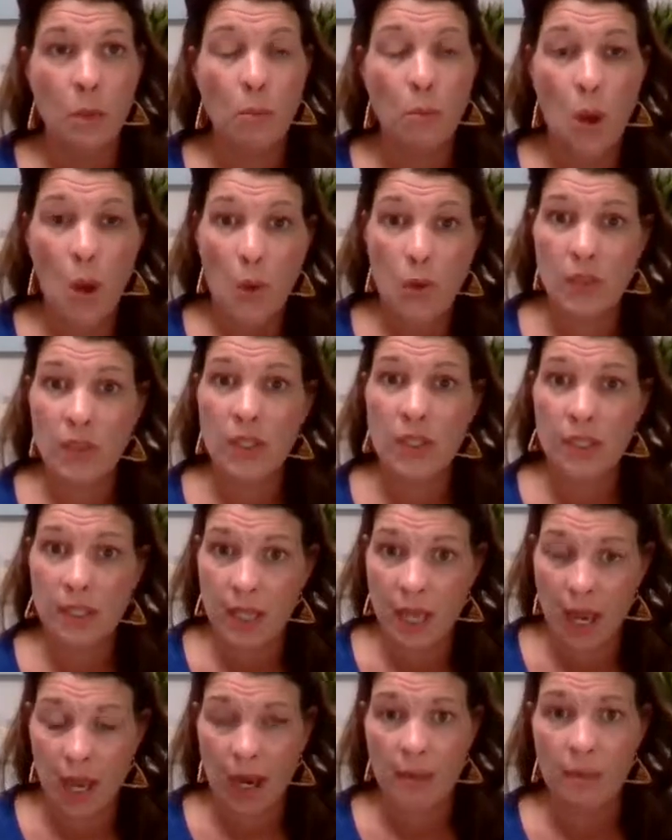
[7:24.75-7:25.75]
Most of the
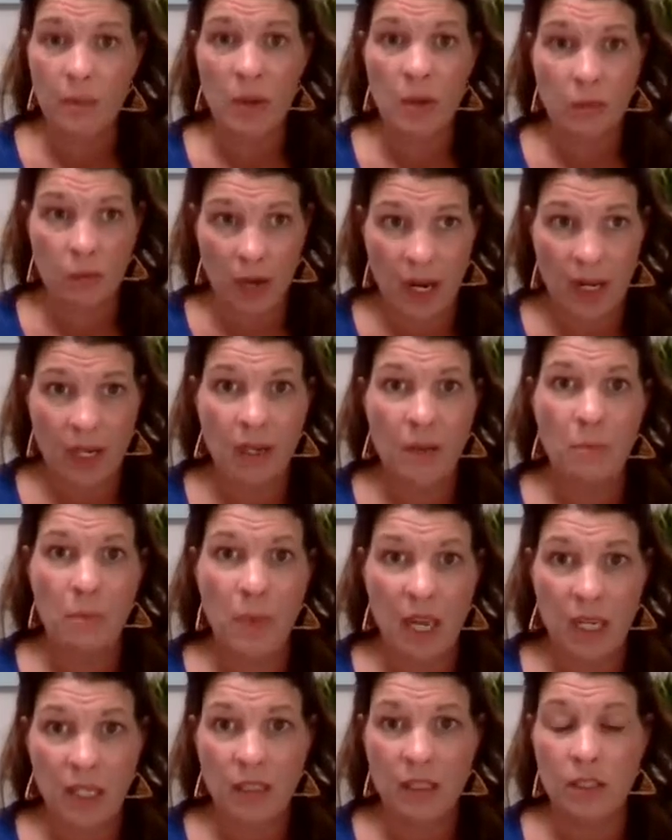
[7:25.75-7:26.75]
time, I
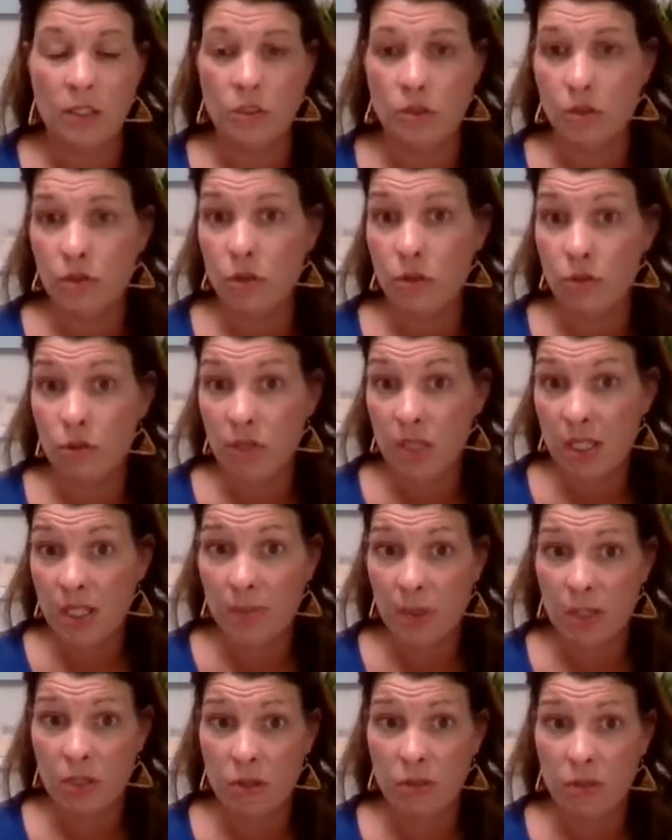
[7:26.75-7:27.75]
recommend that you choose the
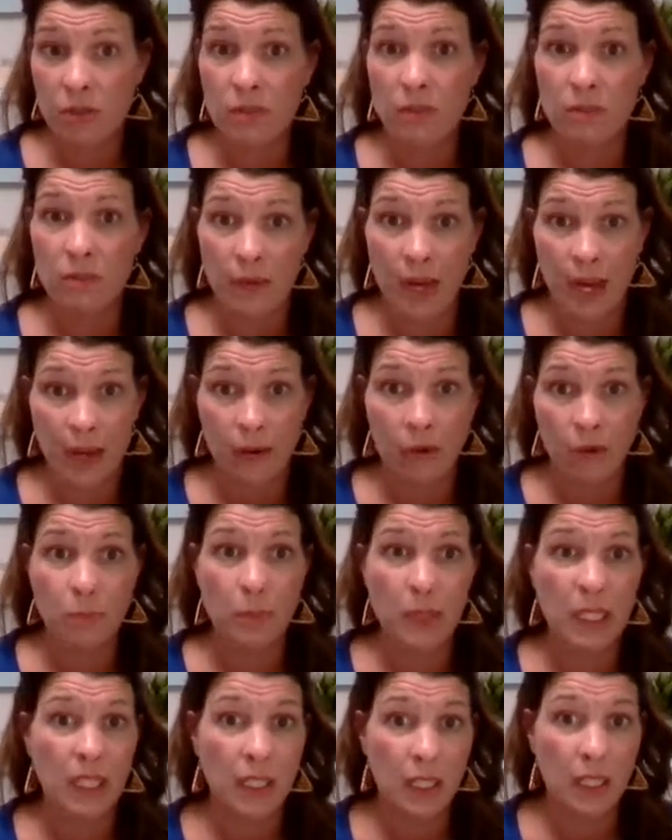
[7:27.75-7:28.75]
specialist route
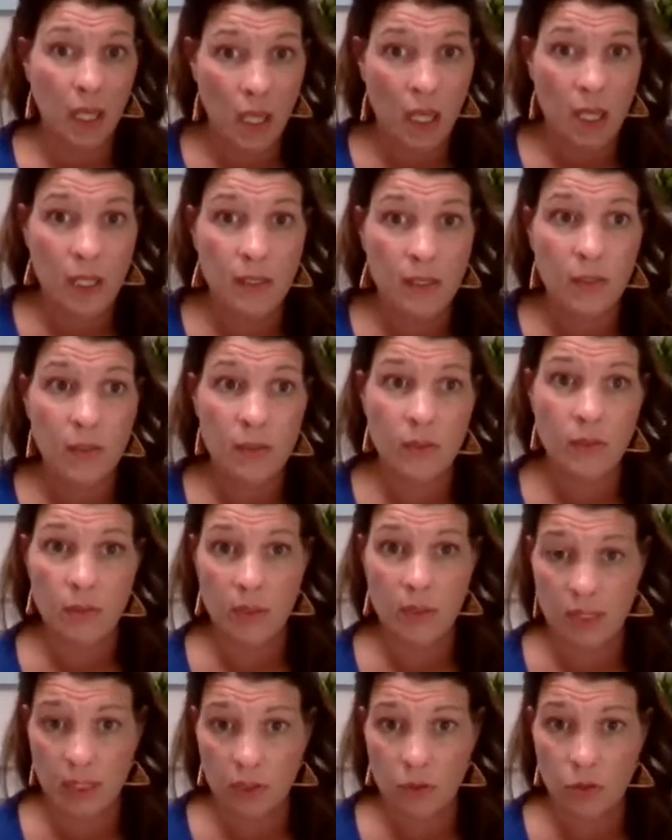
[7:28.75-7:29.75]
because there's
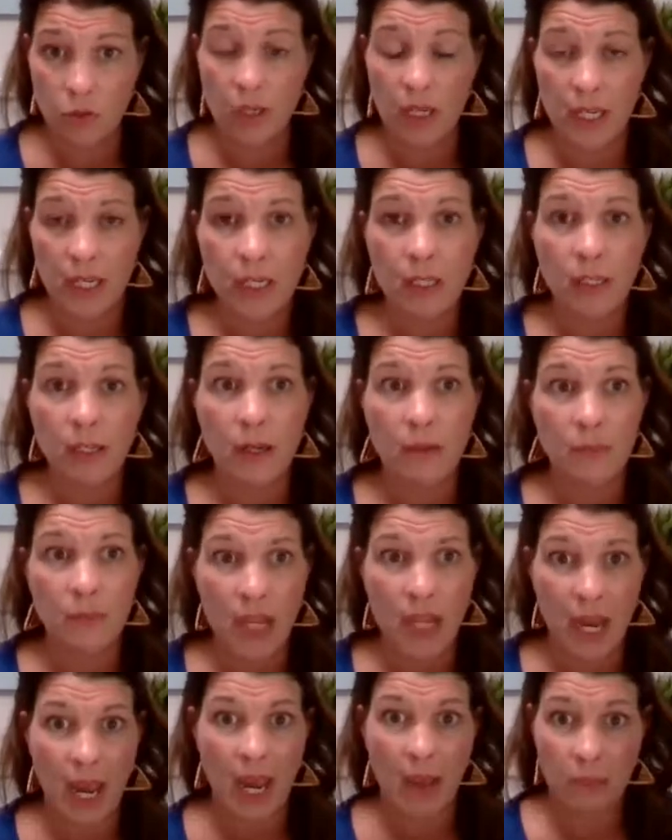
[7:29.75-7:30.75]
residual income
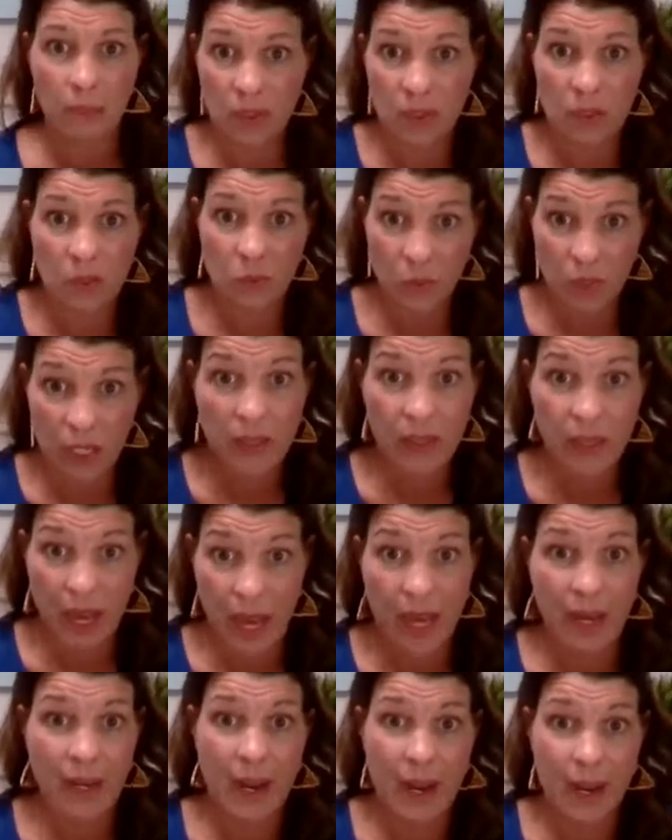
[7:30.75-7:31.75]
that happens with
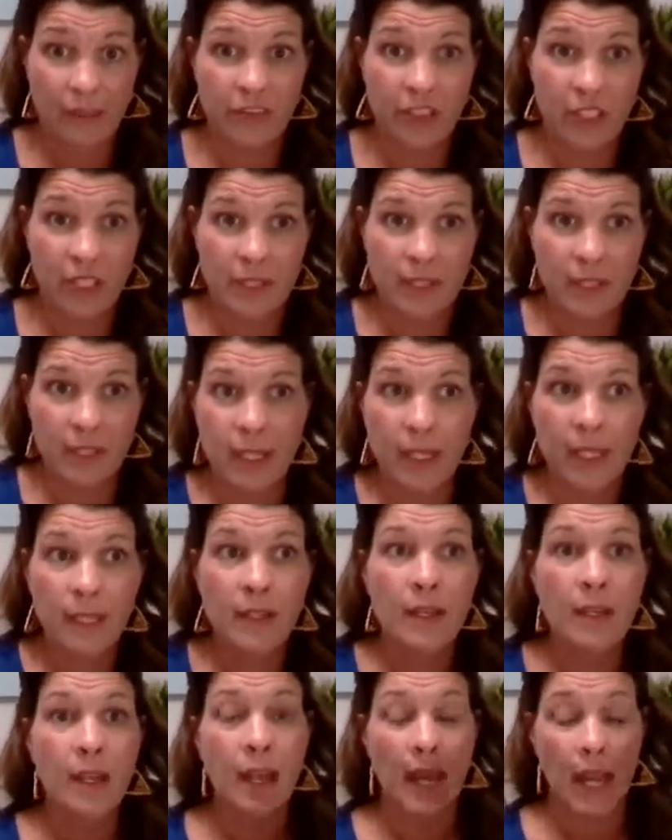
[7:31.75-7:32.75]
that,
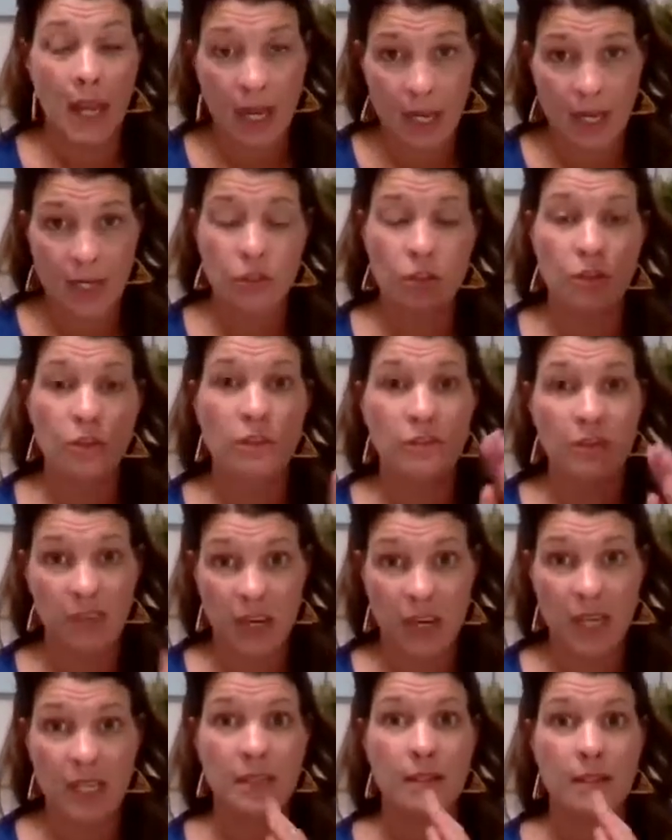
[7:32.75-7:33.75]
obviously. As your
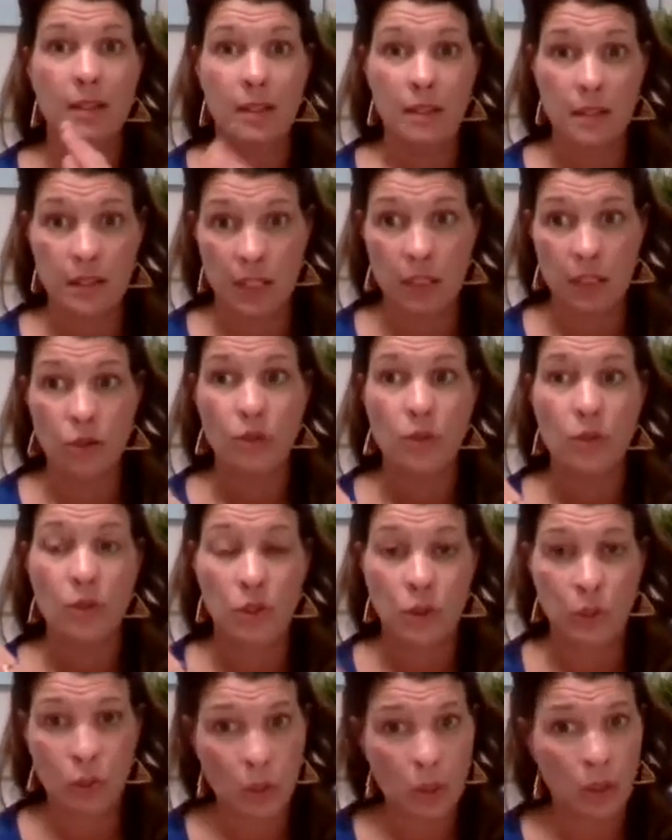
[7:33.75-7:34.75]
friends continue
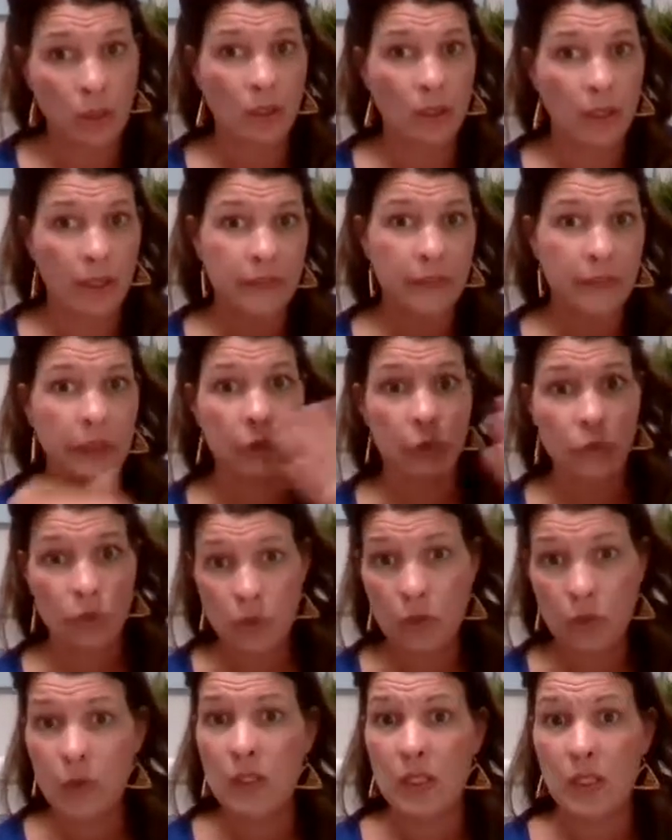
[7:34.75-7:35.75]
to order, if you
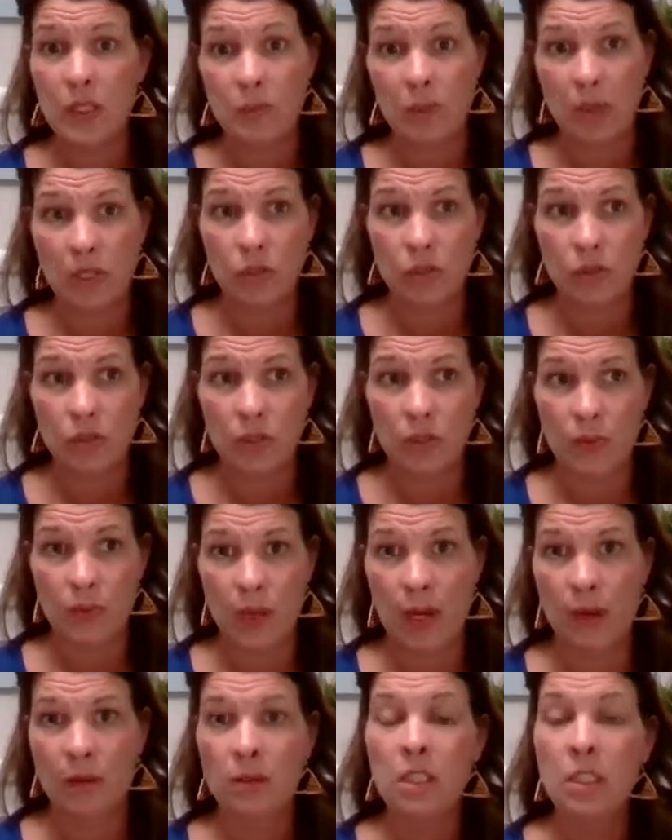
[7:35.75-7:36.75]
choose the specialist
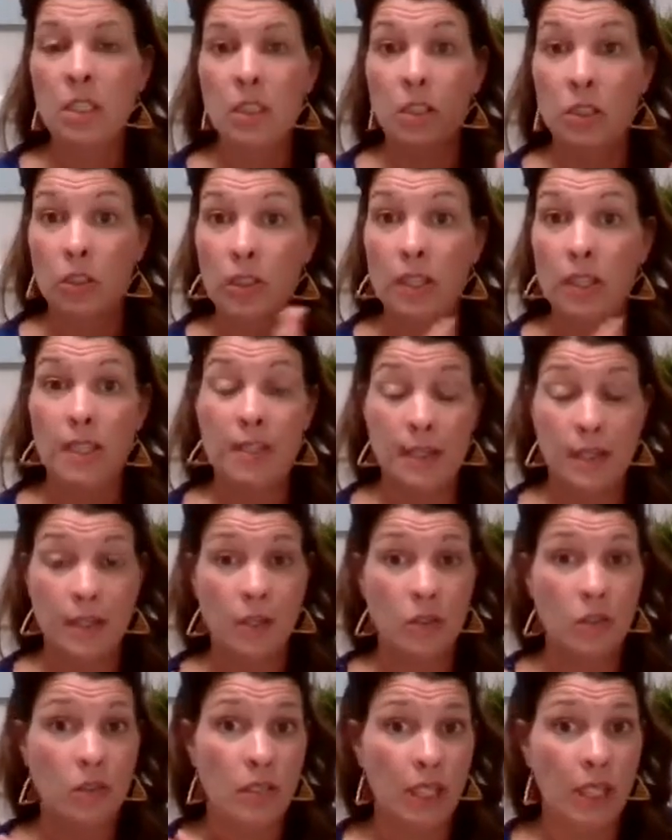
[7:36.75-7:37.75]
route, you'll
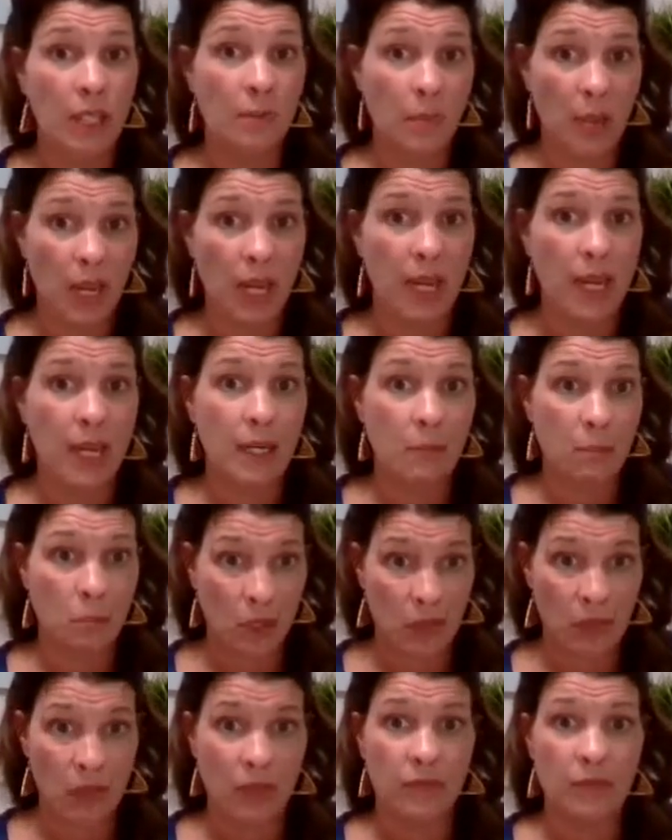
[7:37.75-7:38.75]
continue to get paid
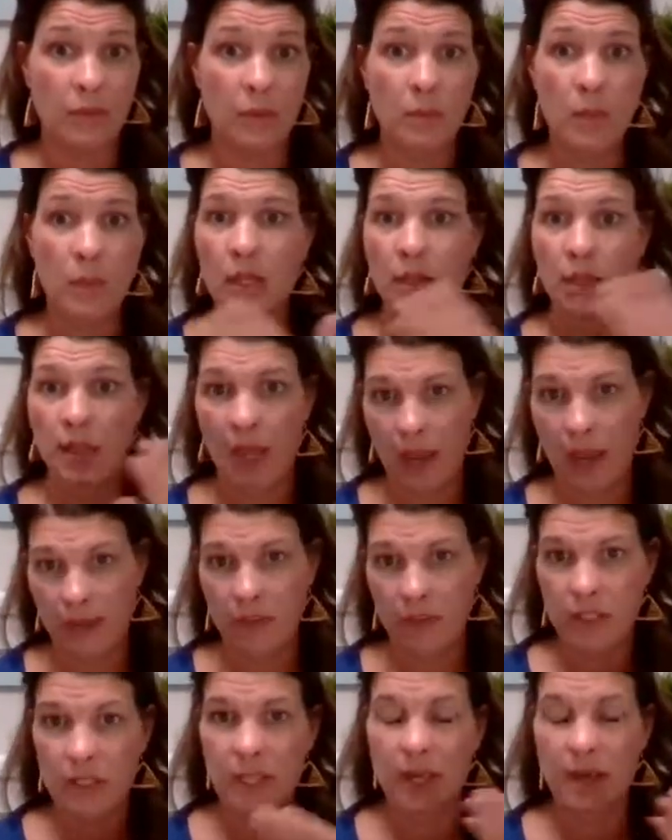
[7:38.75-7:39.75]
month after month
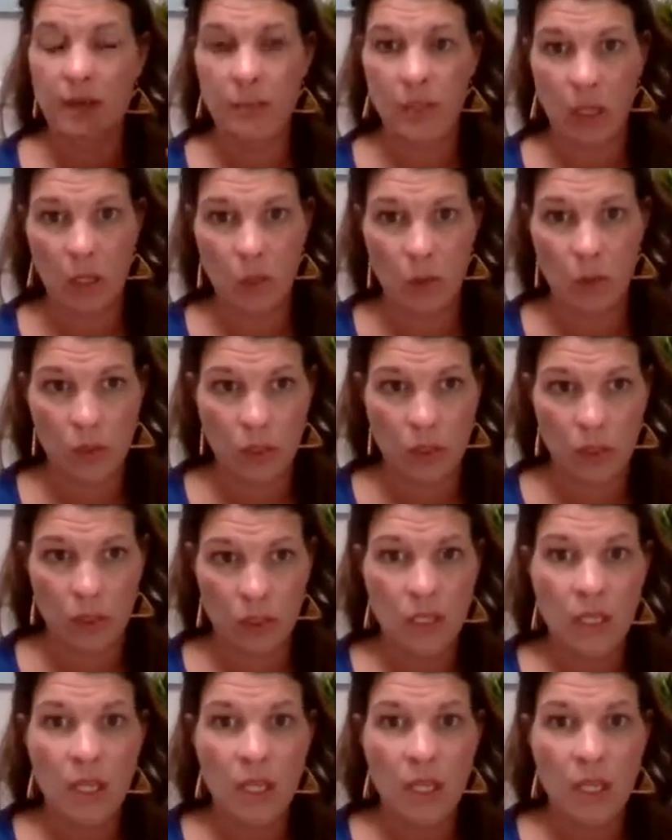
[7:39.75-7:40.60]
every time they order.